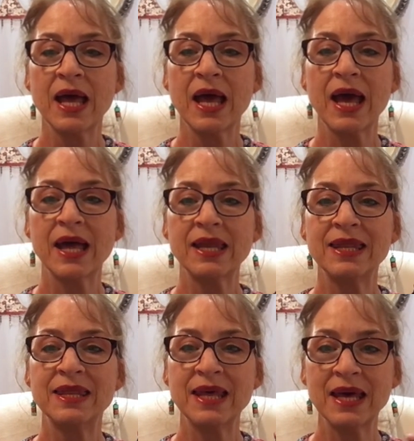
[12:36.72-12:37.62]
and
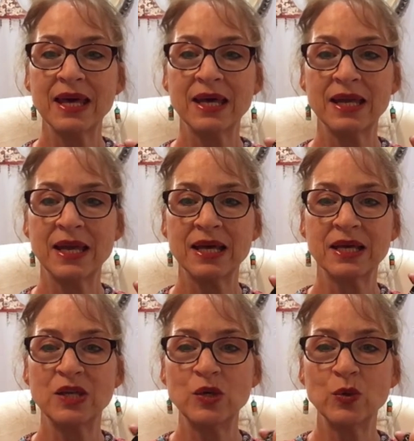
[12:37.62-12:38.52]
then
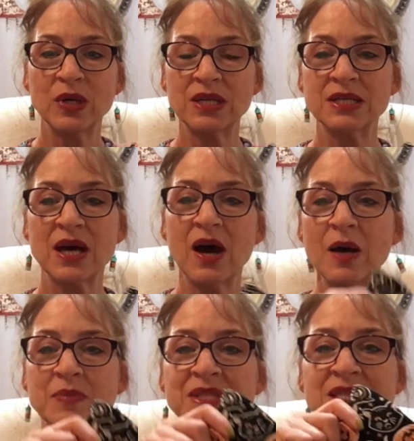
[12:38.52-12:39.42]
you can
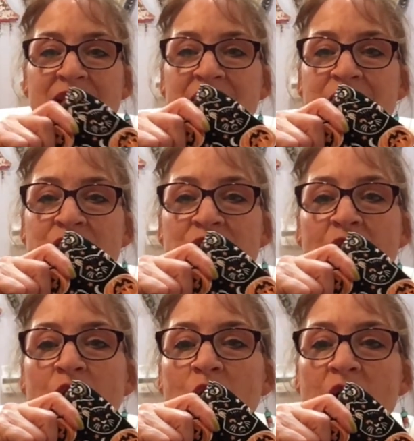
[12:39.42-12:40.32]
top stitch
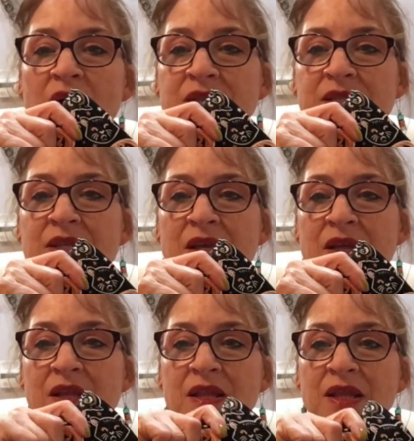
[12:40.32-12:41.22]
across
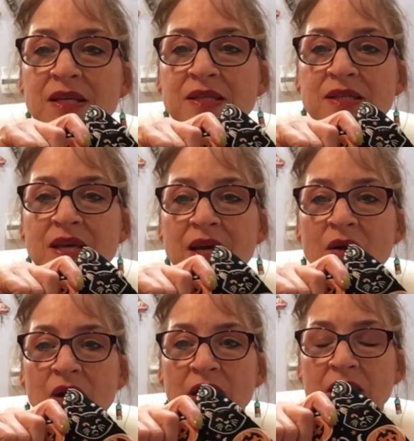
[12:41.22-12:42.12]
this
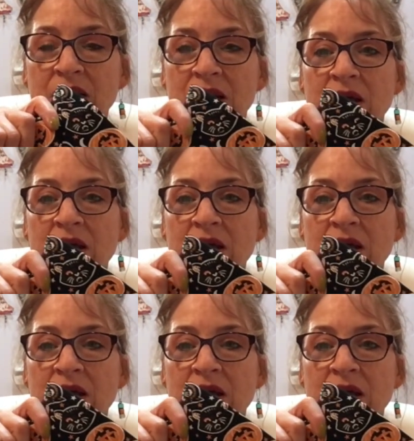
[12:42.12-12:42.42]
area